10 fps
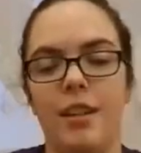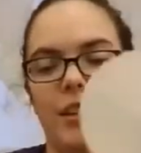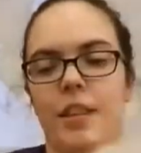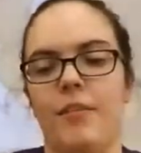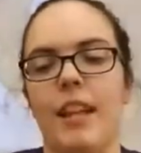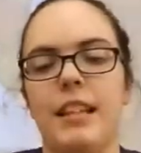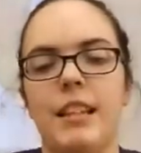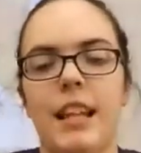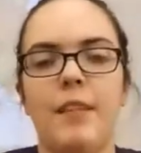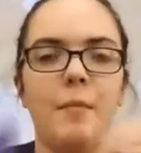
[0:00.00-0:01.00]
So I flattened it
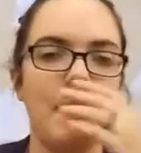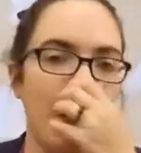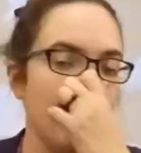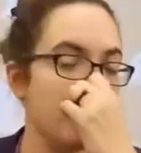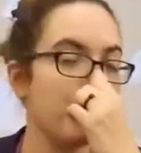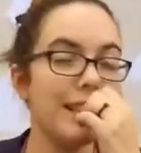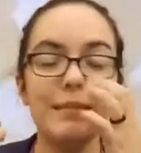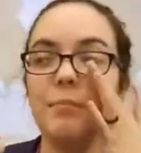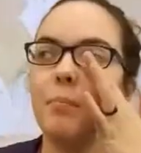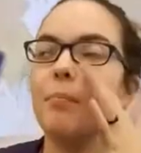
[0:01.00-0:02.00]
out. You
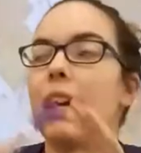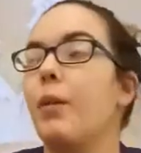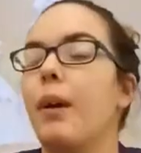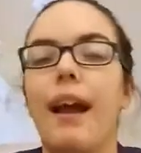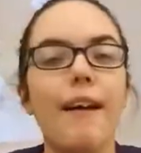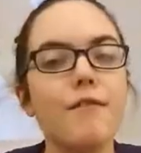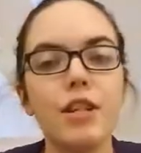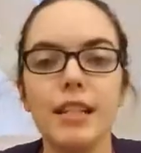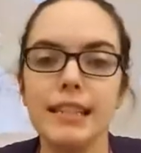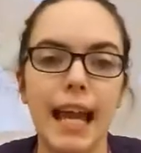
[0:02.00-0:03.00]
can make whatever
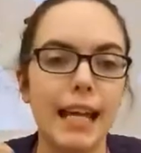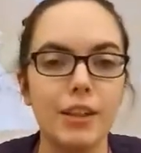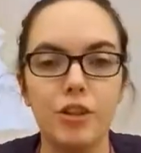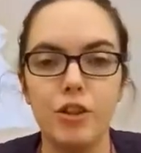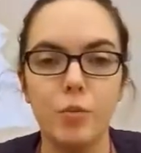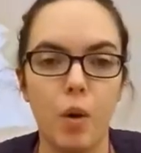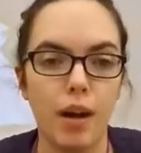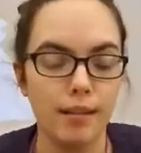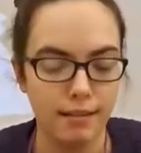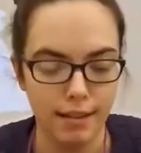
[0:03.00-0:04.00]
designs you
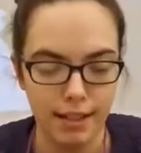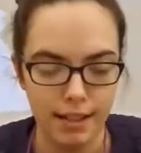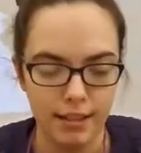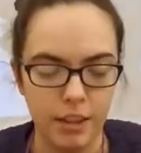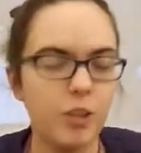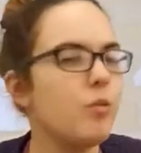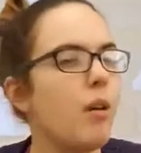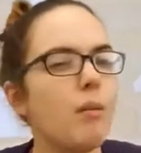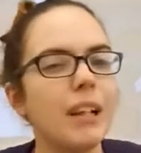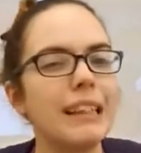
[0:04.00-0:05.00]
want on it. You don't
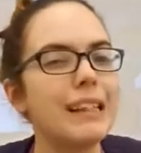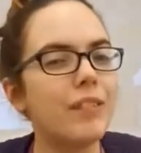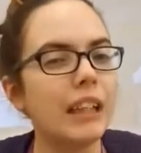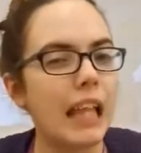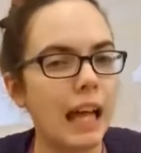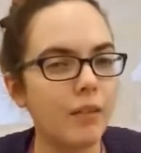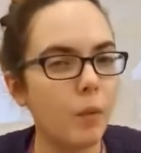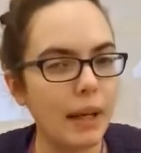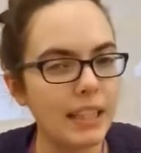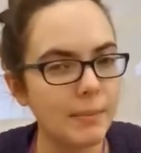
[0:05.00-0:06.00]
want to leave a lot of
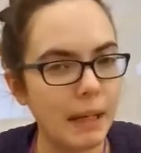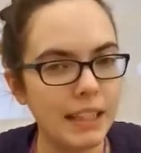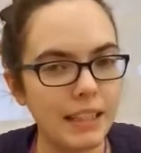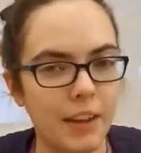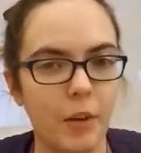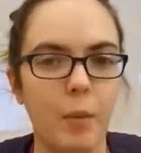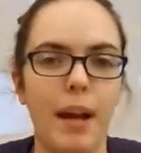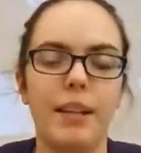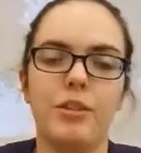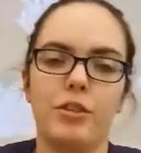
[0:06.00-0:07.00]
white space,
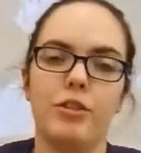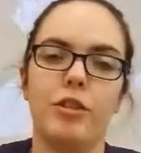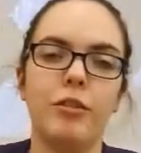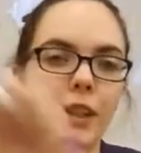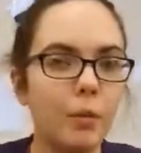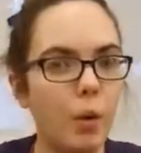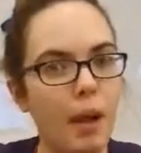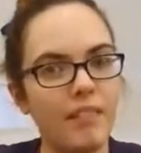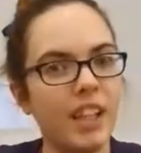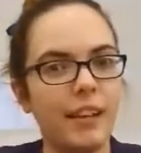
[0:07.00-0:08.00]
otherwise your snowflake won't
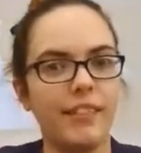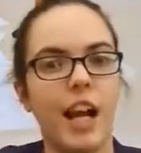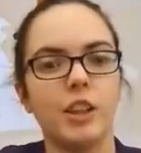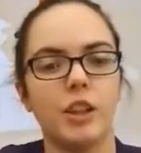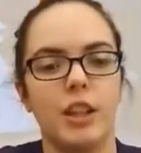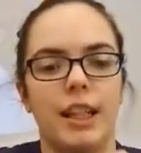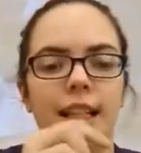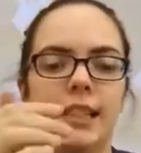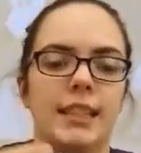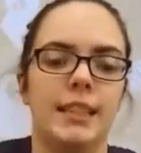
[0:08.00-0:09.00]
have a lot of color on it.
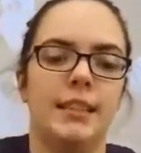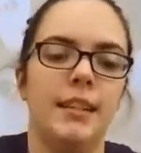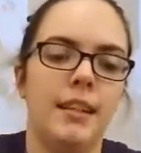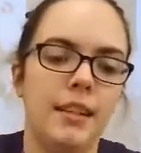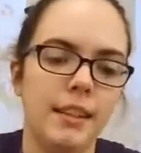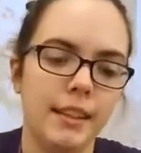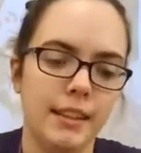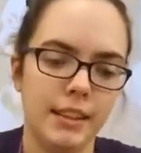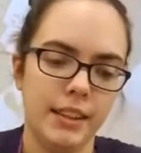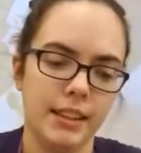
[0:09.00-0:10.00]

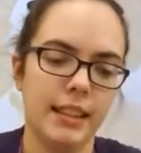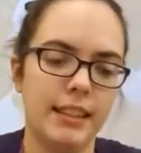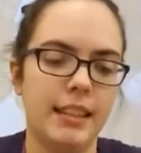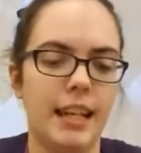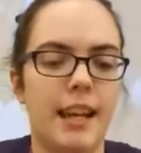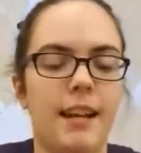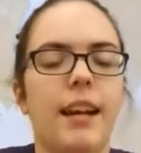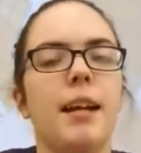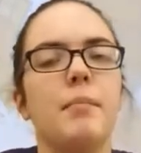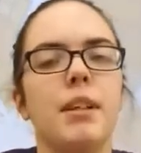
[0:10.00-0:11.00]
Let's see,
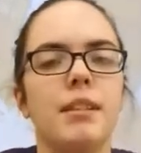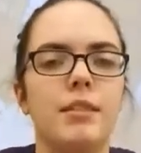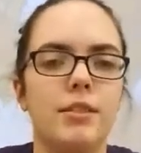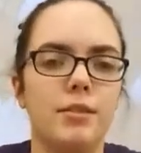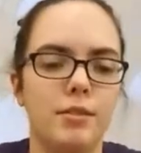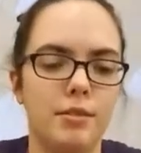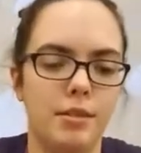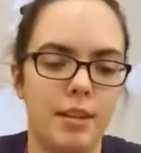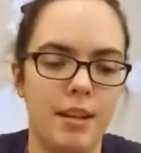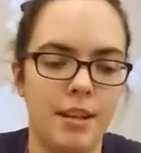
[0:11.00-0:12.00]
I'm gonna do
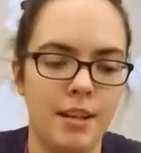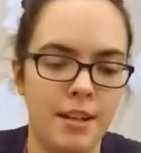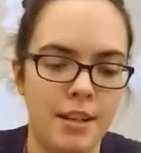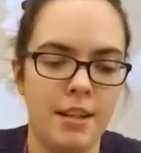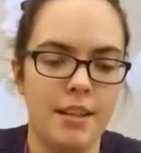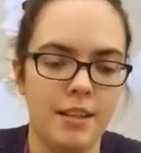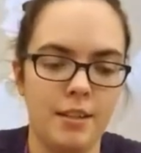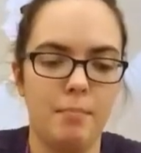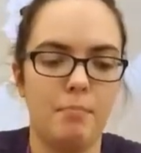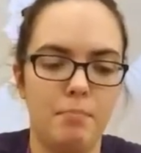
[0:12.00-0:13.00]
some
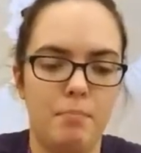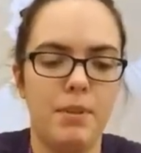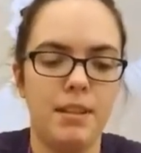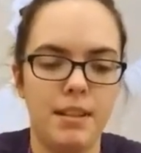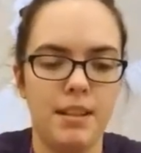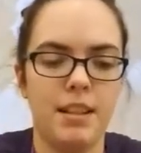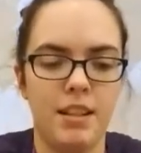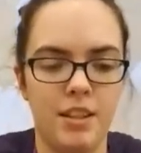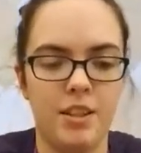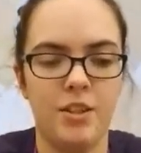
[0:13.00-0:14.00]
big
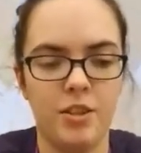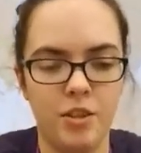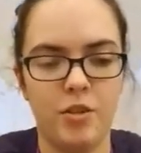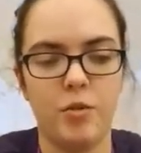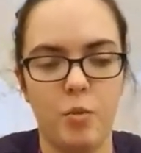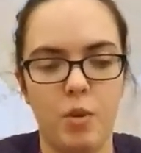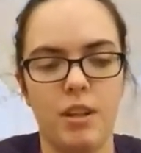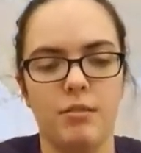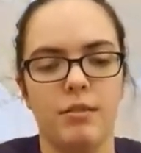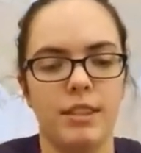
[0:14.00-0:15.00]

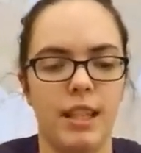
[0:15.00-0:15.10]
squiggles, I